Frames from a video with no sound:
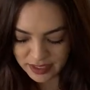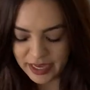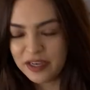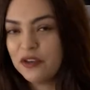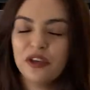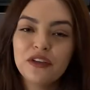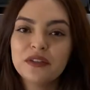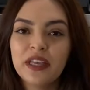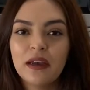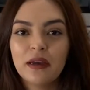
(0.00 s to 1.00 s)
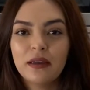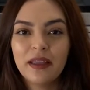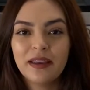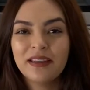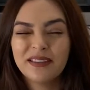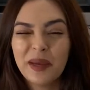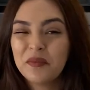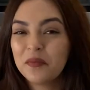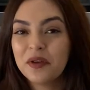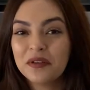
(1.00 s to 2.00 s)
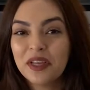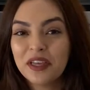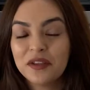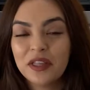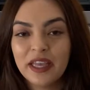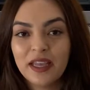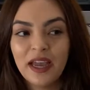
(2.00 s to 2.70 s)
And you can use any type of milk that you like.